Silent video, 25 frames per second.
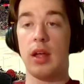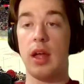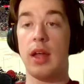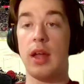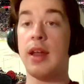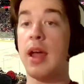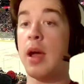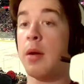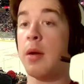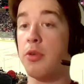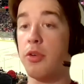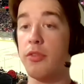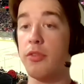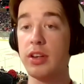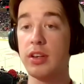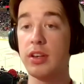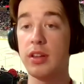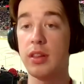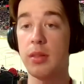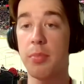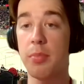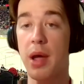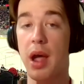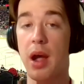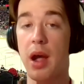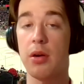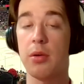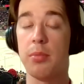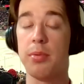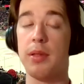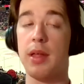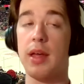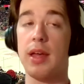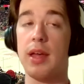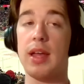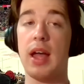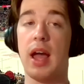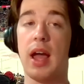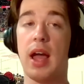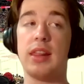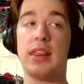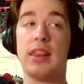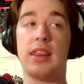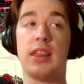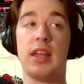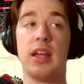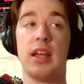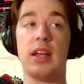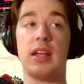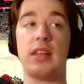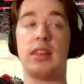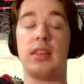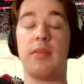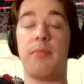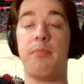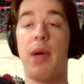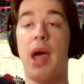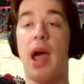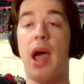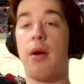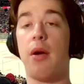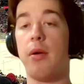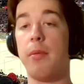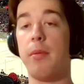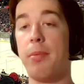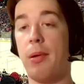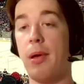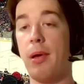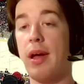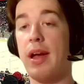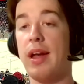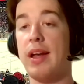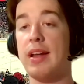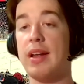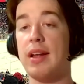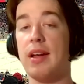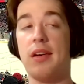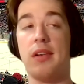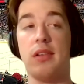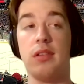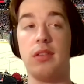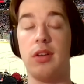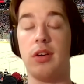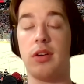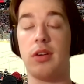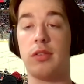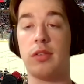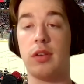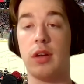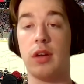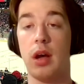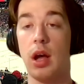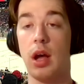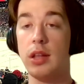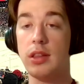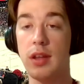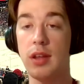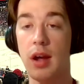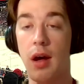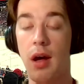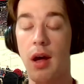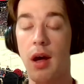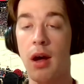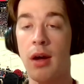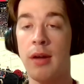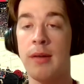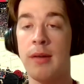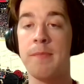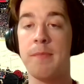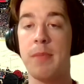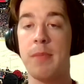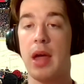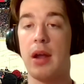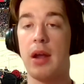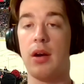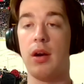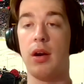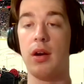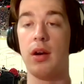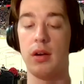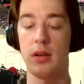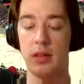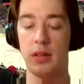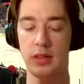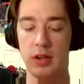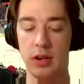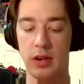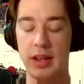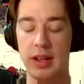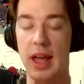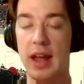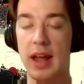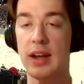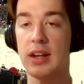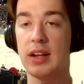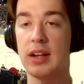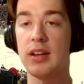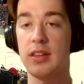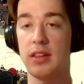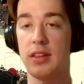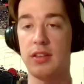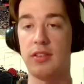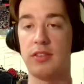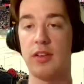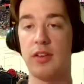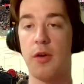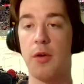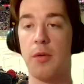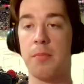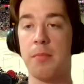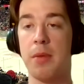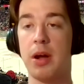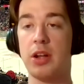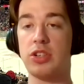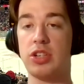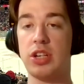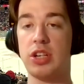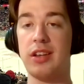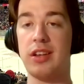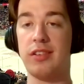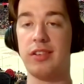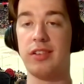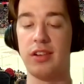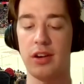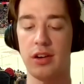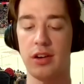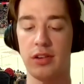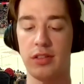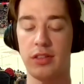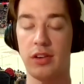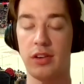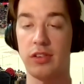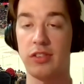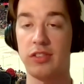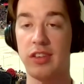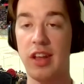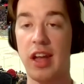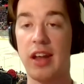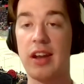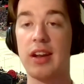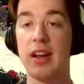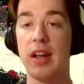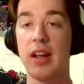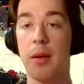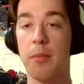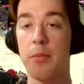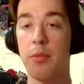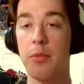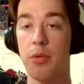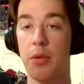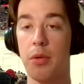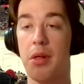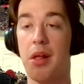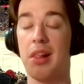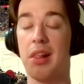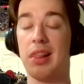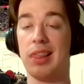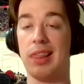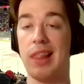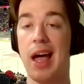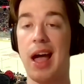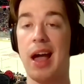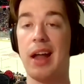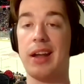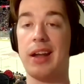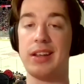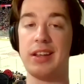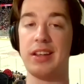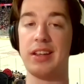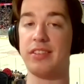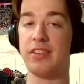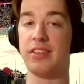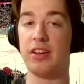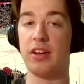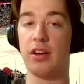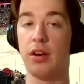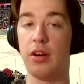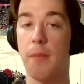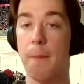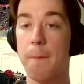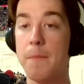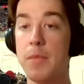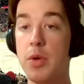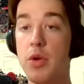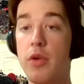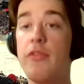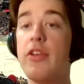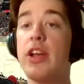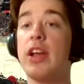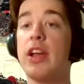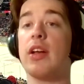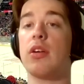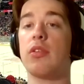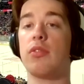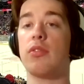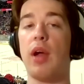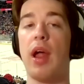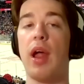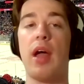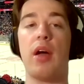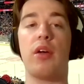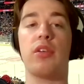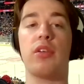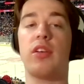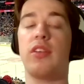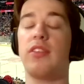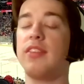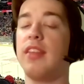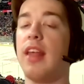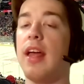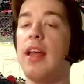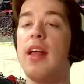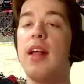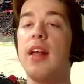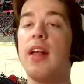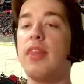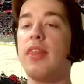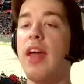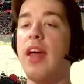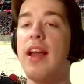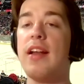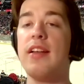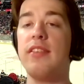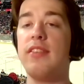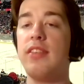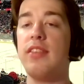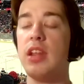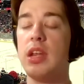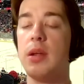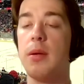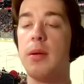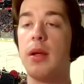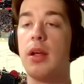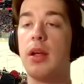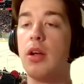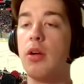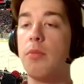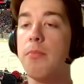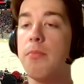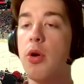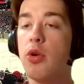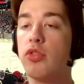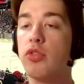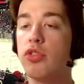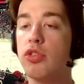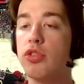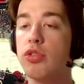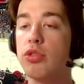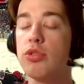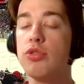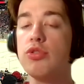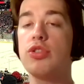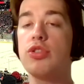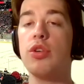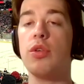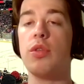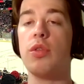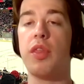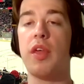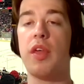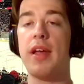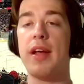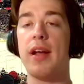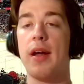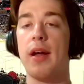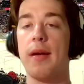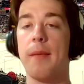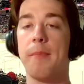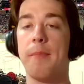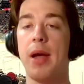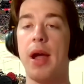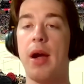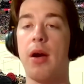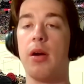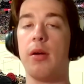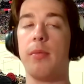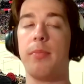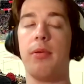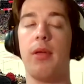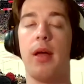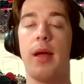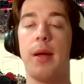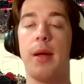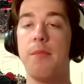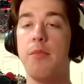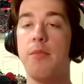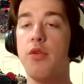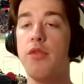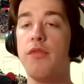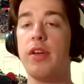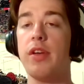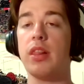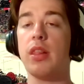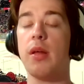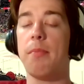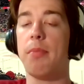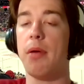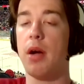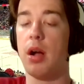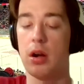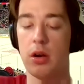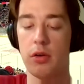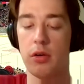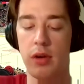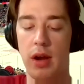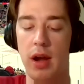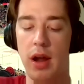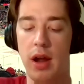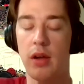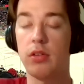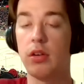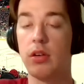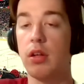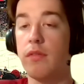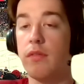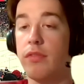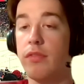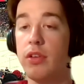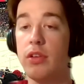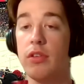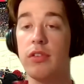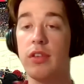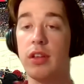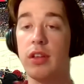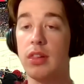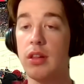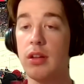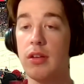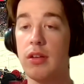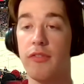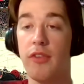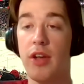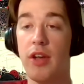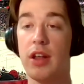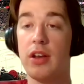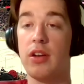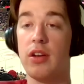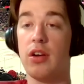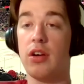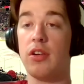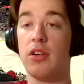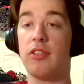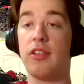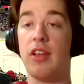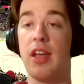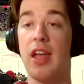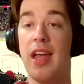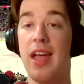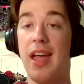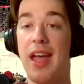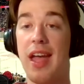And now moving to the power play, I think the power play looks a ton better. They're getting into the zone much easier. They're setting up a lot easier, moving it around, because that is the most crucial thing on a power play, moving the puck around, confusing the defenders.